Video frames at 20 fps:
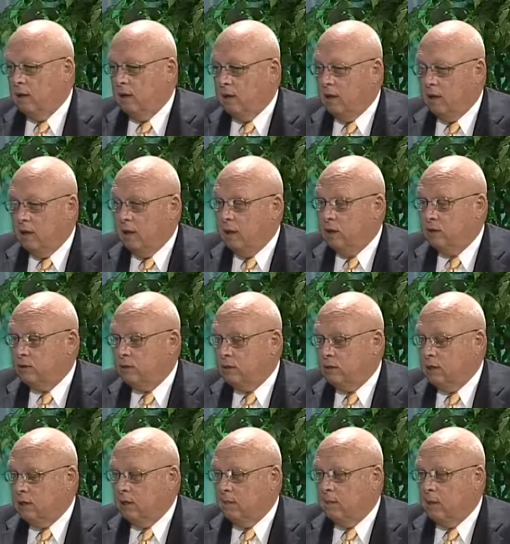uh, and I used to
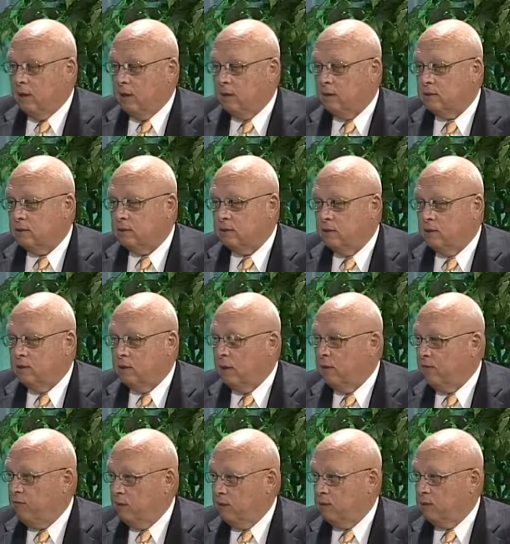tell the parents uh, when
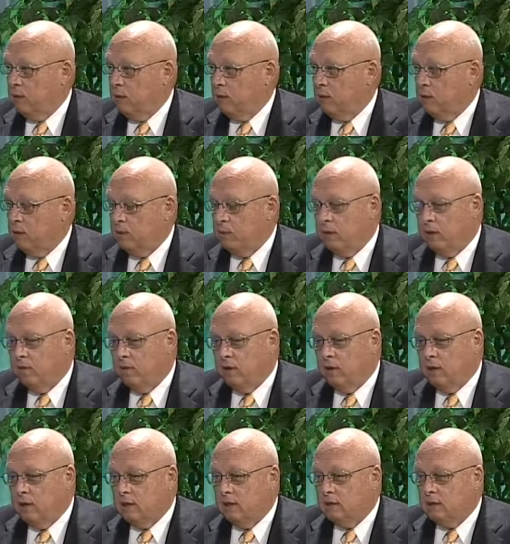I first met with them every
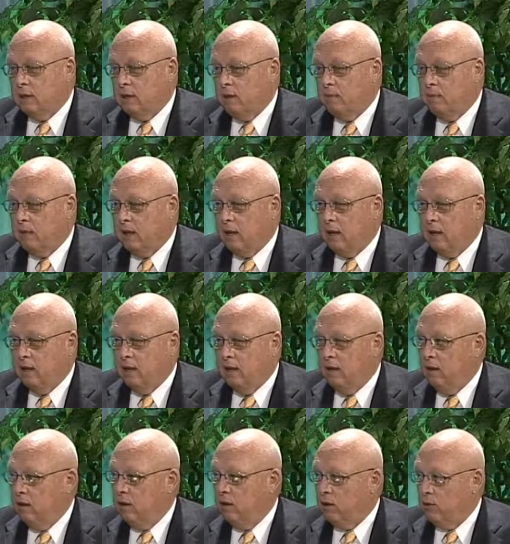year, I said, I'm not
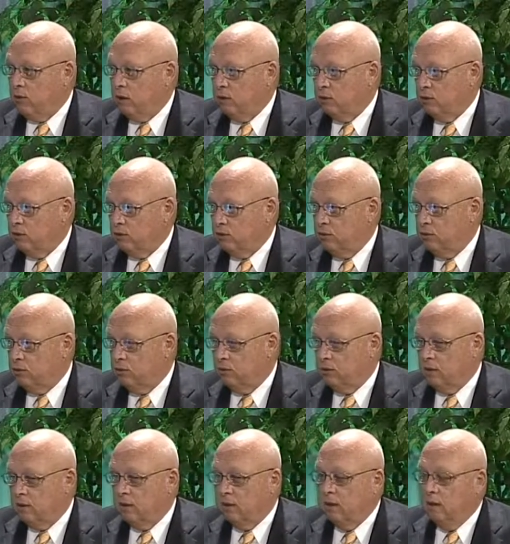here to raise your
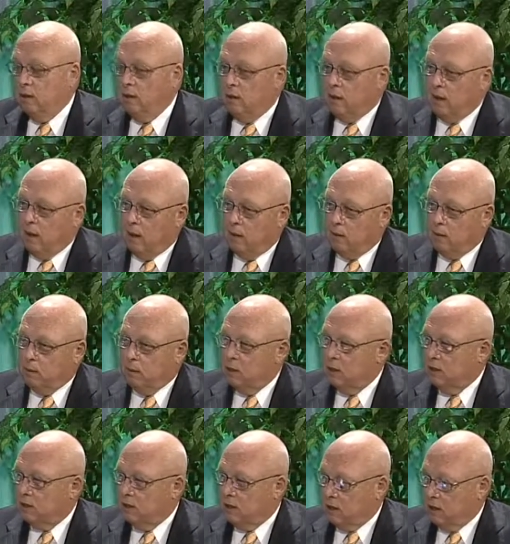children. I'm to be
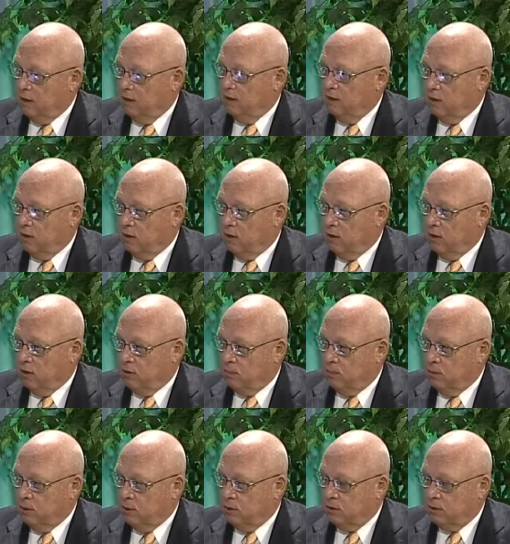a significant other
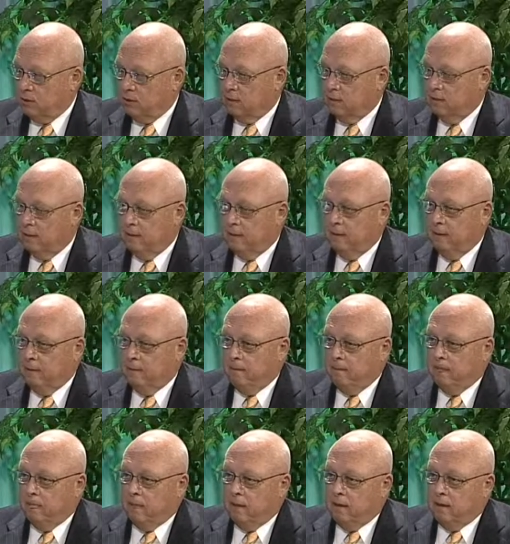person.
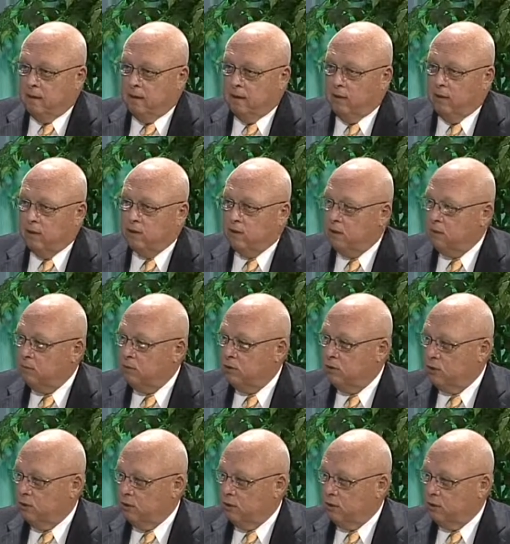Now, there are some
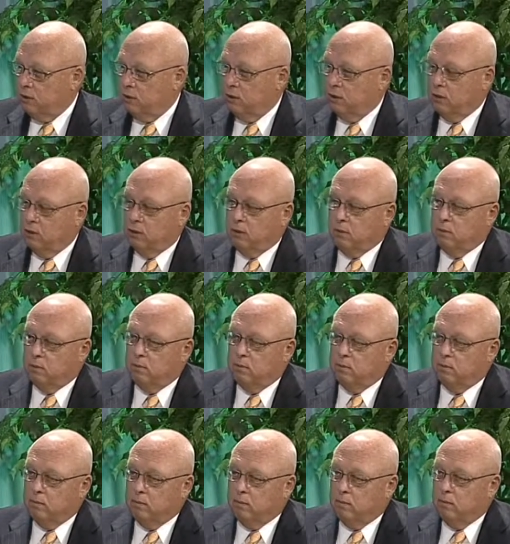children who
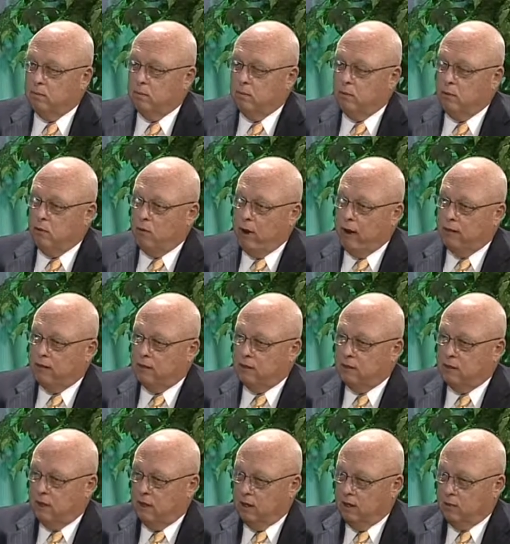
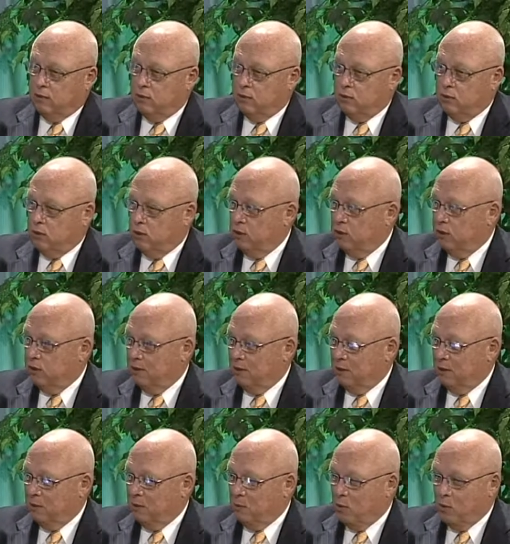gravitated toward you a
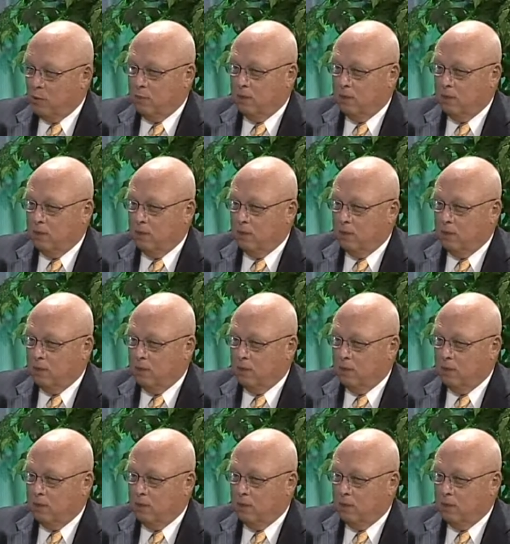little more